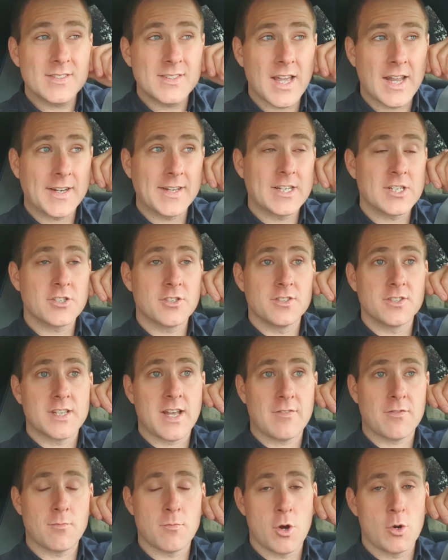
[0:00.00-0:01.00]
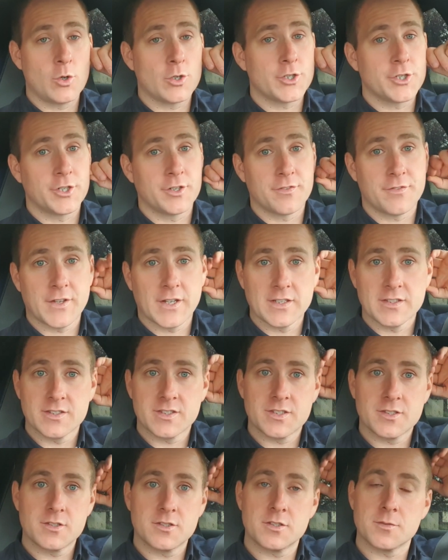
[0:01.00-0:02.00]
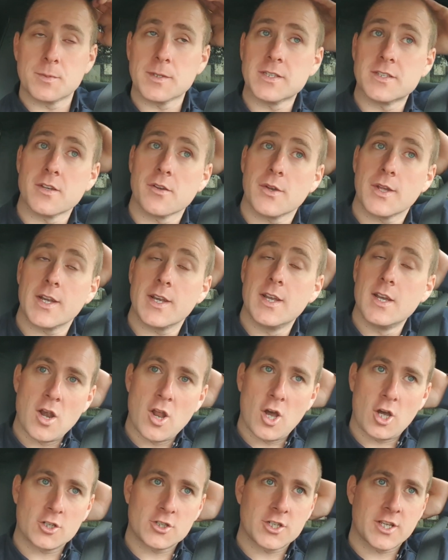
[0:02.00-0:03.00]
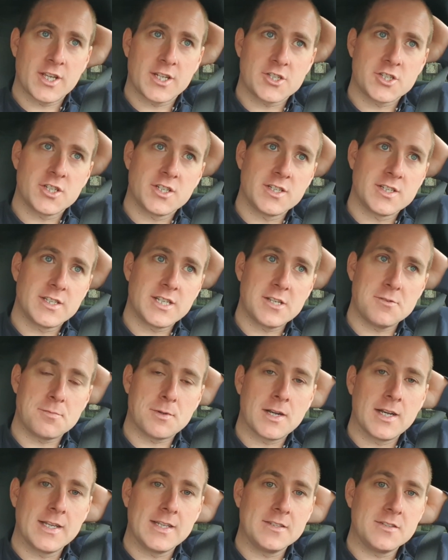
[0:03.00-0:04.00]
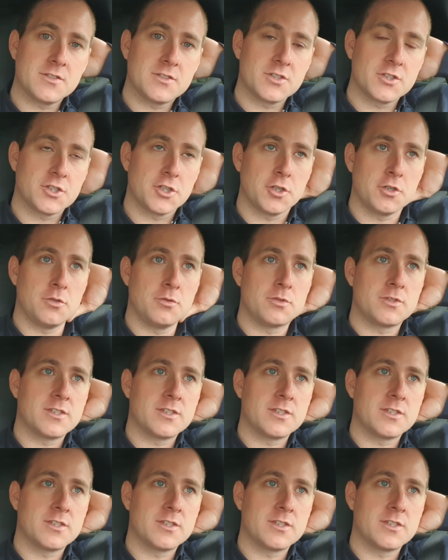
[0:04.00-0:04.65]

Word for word: Technicians have a multitude of things to be doing. Large kitchen, deep clean to do